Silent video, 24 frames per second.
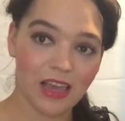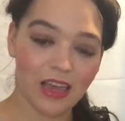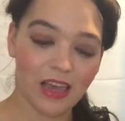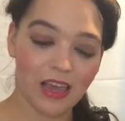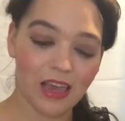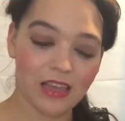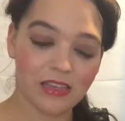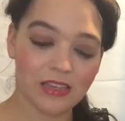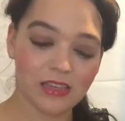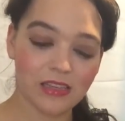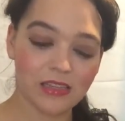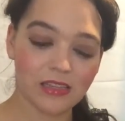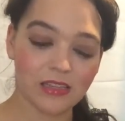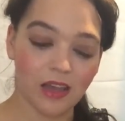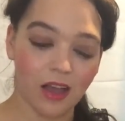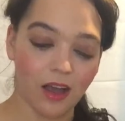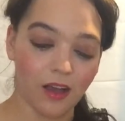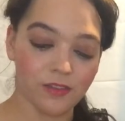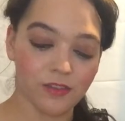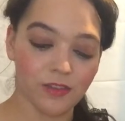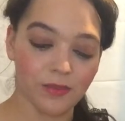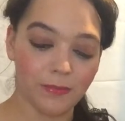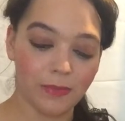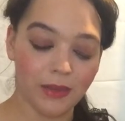and
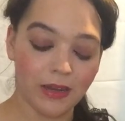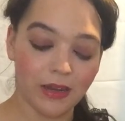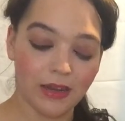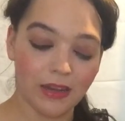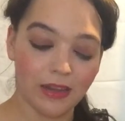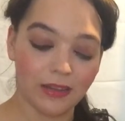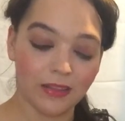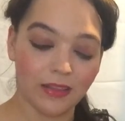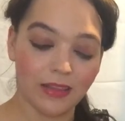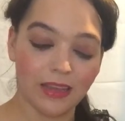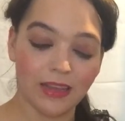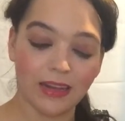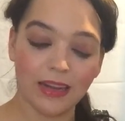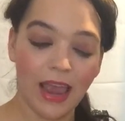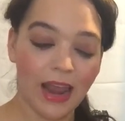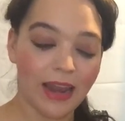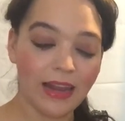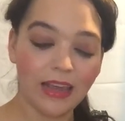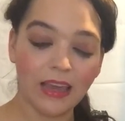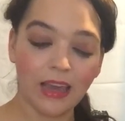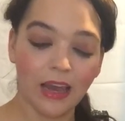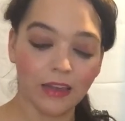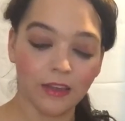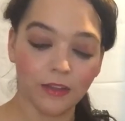dissolves immediately in any
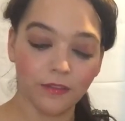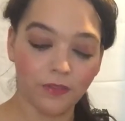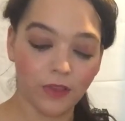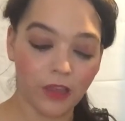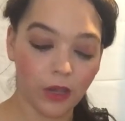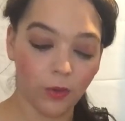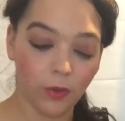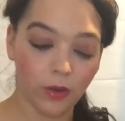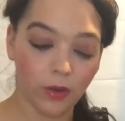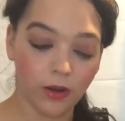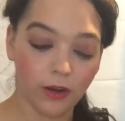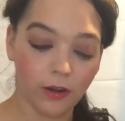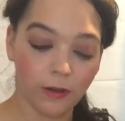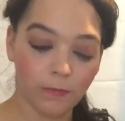kind of liquid.